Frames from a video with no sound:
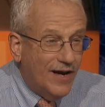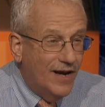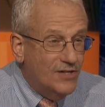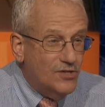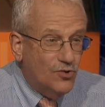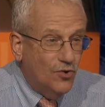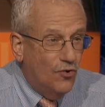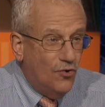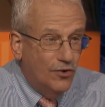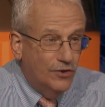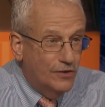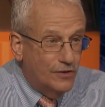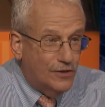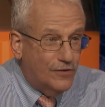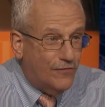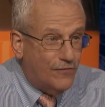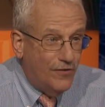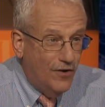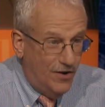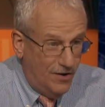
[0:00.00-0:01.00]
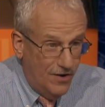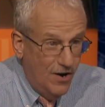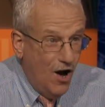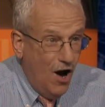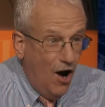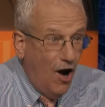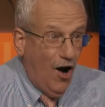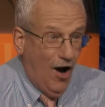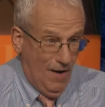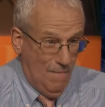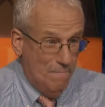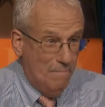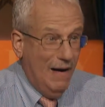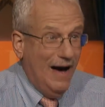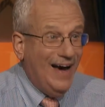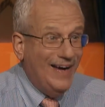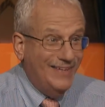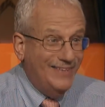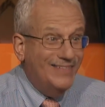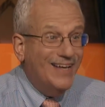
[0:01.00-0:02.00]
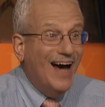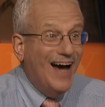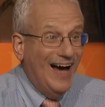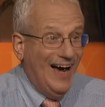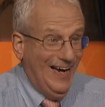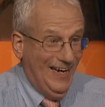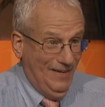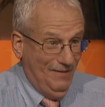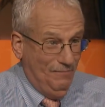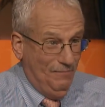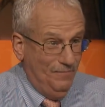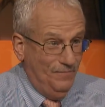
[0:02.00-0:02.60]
has all this fun on my dime.